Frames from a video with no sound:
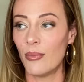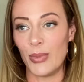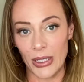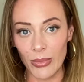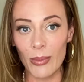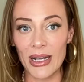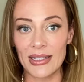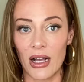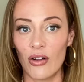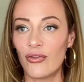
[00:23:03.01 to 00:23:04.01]
being by
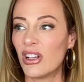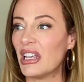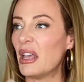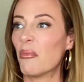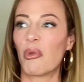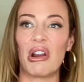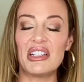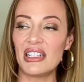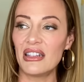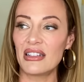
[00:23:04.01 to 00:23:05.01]
myself,
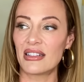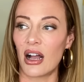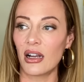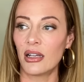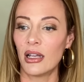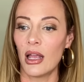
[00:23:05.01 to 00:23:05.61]
embracing the suck,